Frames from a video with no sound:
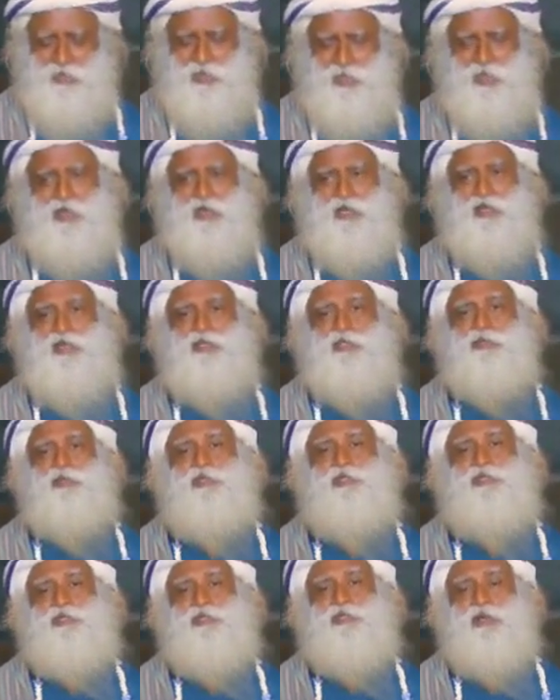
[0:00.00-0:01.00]
ugliness
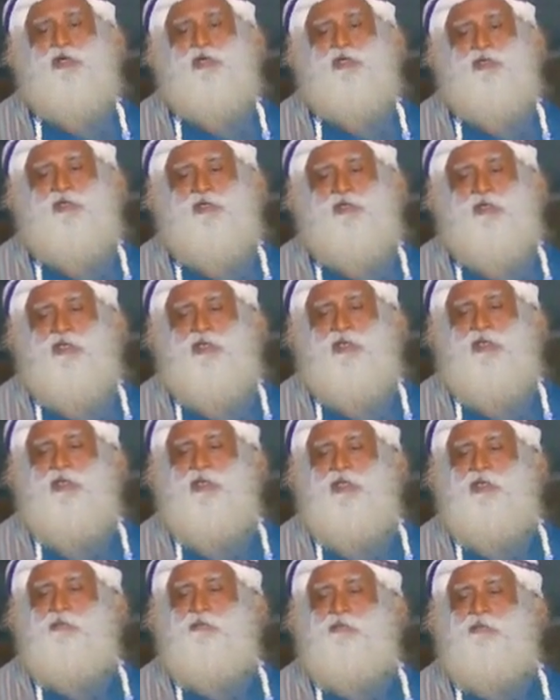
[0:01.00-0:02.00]
will start
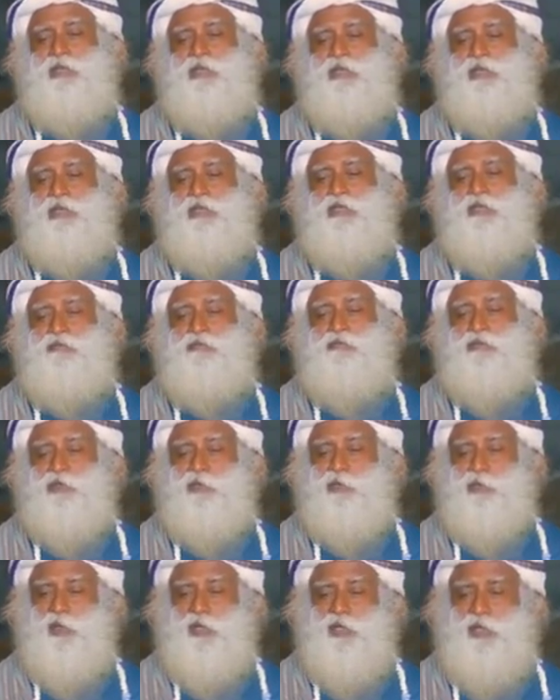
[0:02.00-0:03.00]
in many
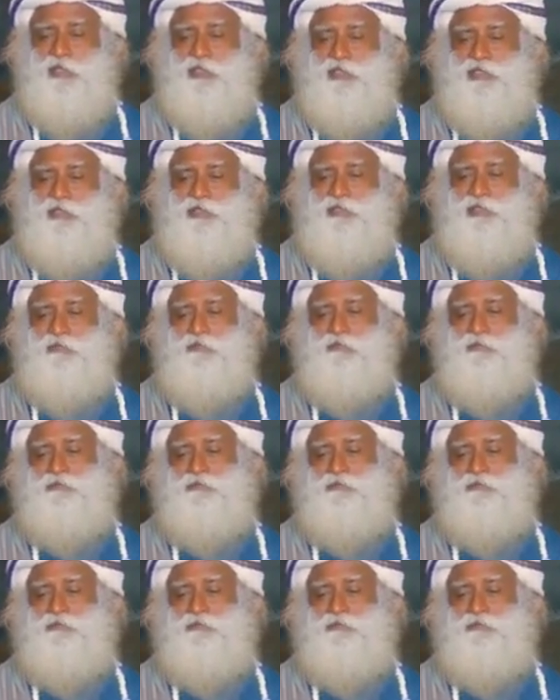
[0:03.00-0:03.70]
different ways.